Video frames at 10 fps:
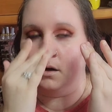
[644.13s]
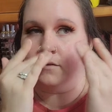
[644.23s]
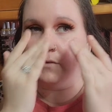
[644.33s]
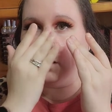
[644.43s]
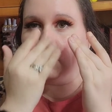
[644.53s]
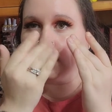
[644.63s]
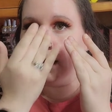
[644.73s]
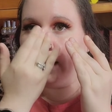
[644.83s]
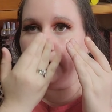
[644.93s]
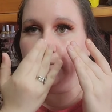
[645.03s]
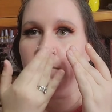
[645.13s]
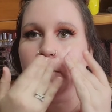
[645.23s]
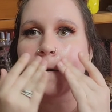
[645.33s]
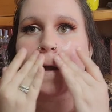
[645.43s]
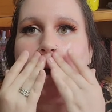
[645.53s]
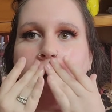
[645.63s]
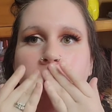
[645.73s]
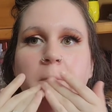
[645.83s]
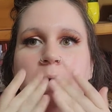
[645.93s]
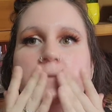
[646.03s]
of all time.
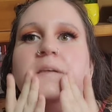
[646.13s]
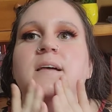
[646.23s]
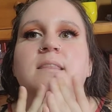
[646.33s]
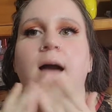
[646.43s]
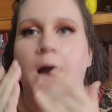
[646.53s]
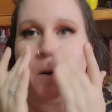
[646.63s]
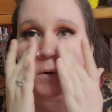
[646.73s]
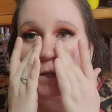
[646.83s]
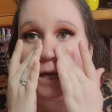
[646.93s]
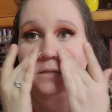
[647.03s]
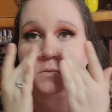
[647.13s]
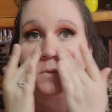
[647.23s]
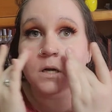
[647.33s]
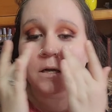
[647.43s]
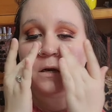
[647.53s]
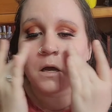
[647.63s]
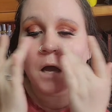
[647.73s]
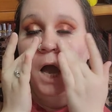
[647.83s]
I really like the Hourglass one